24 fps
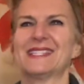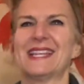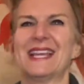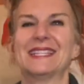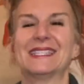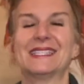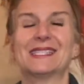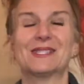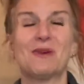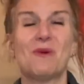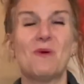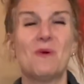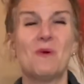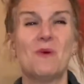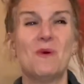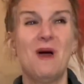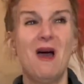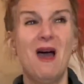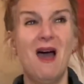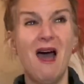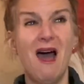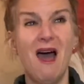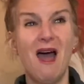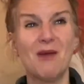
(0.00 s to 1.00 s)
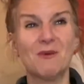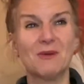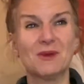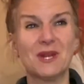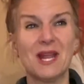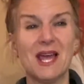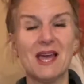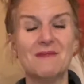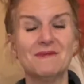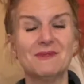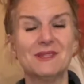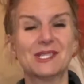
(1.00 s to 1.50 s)
And so I would
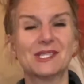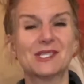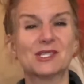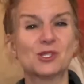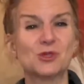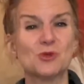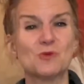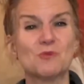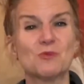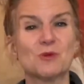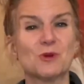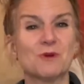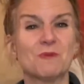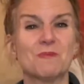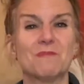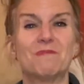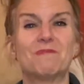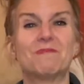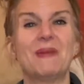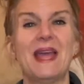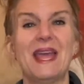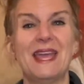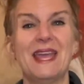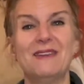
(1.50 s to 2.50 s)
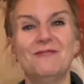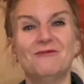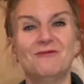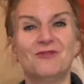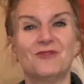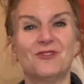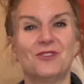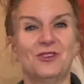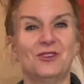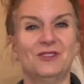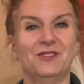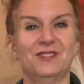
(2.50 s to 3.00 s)
have this super
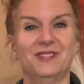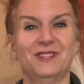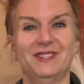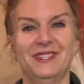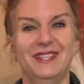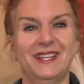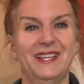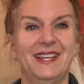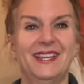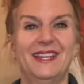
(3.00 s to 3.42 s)
painful